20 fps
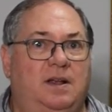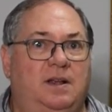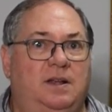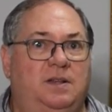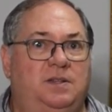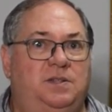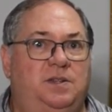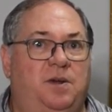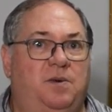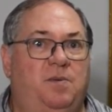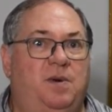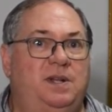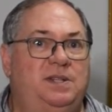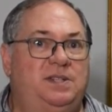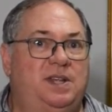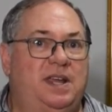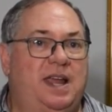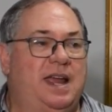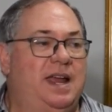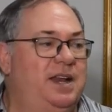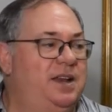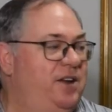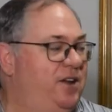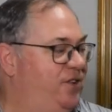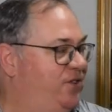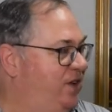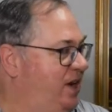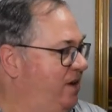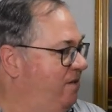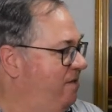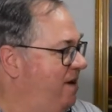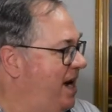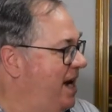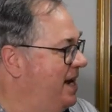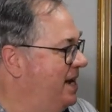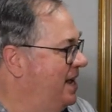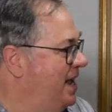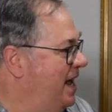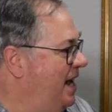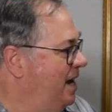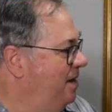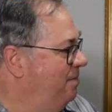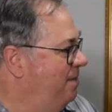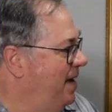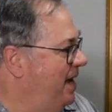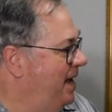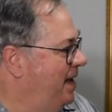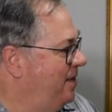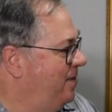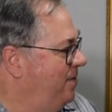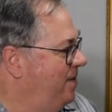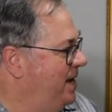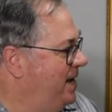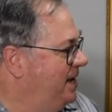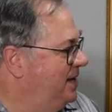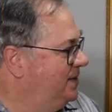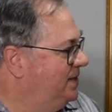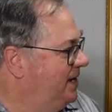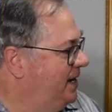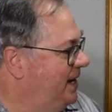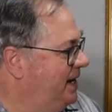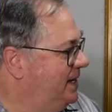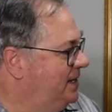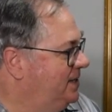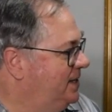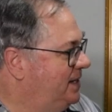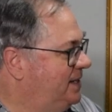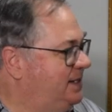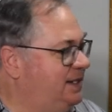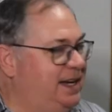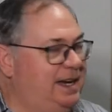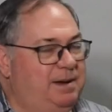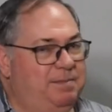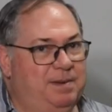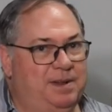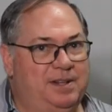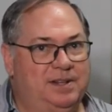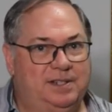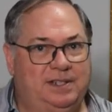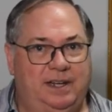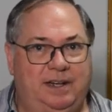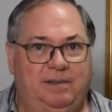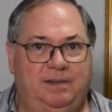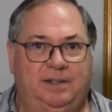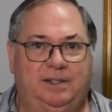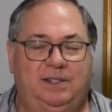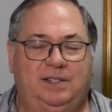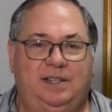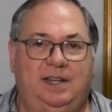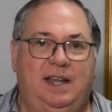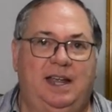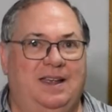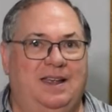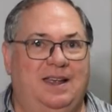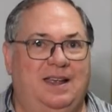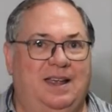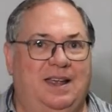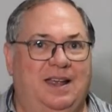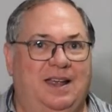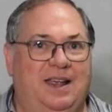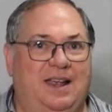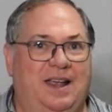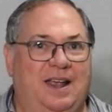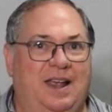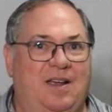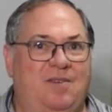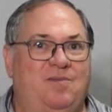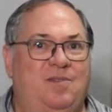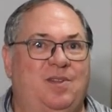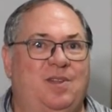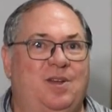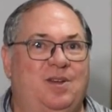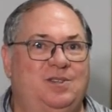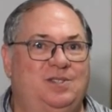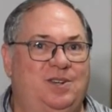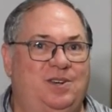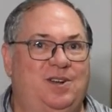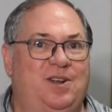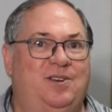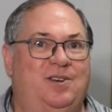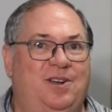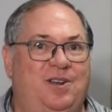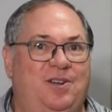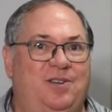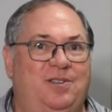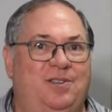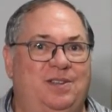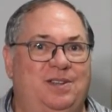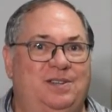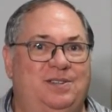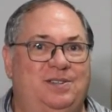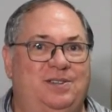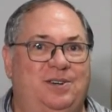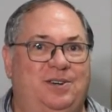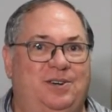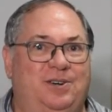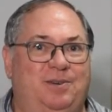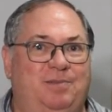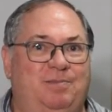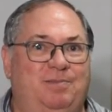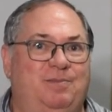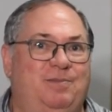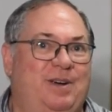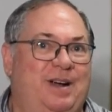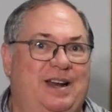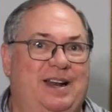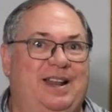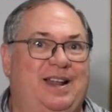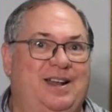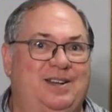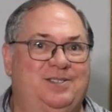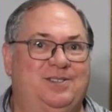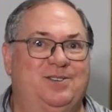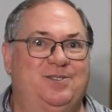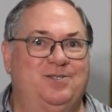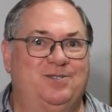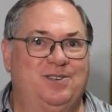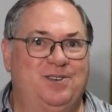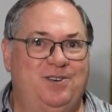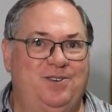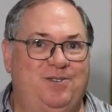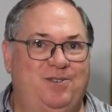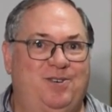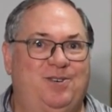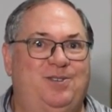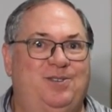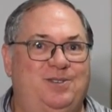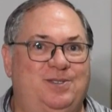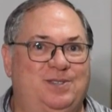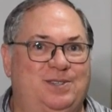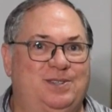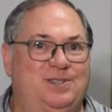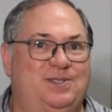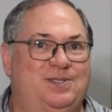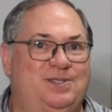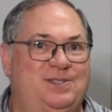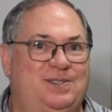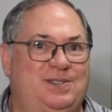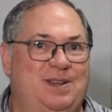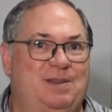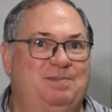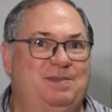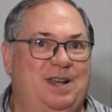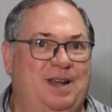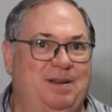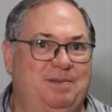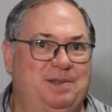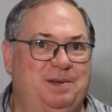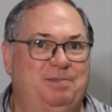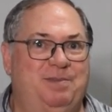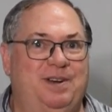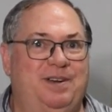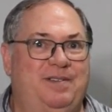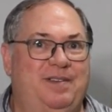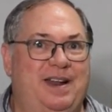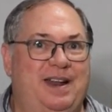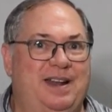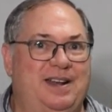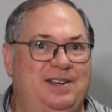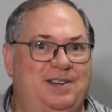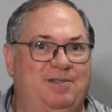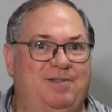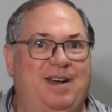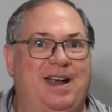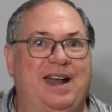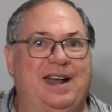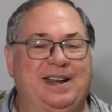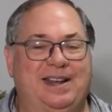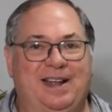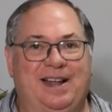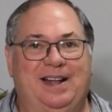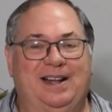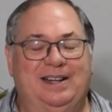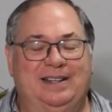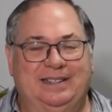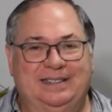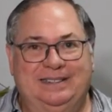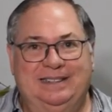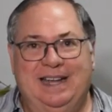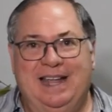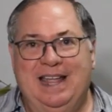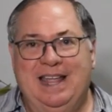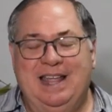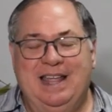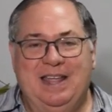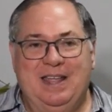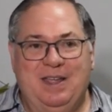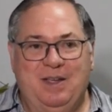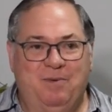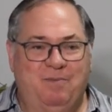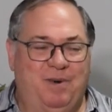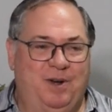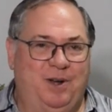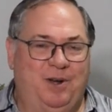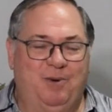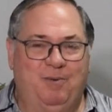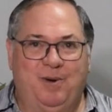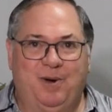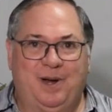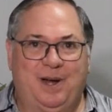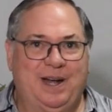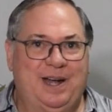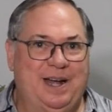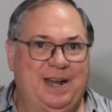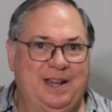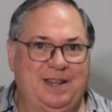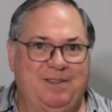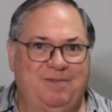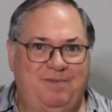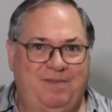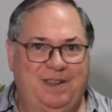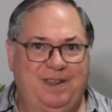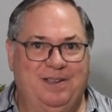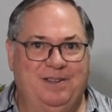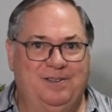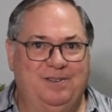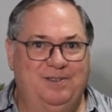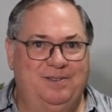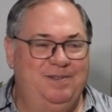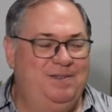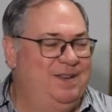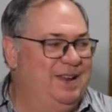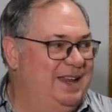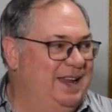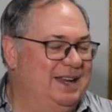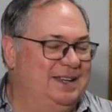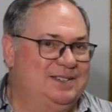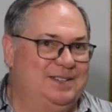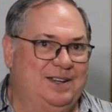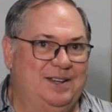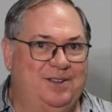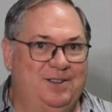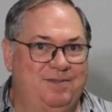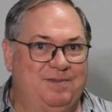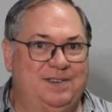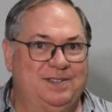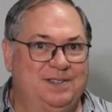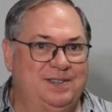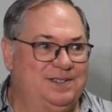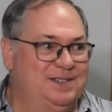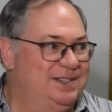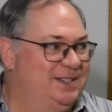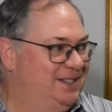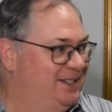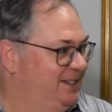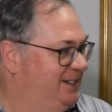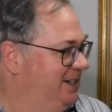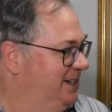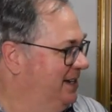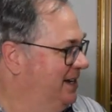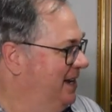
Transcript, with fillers: So once again, using Radcon math, we could say 16 millisieverts. And for those who don't know, the term radiological controls is sometimes abbreviated to RADCON when you're working in the field as a health physicist.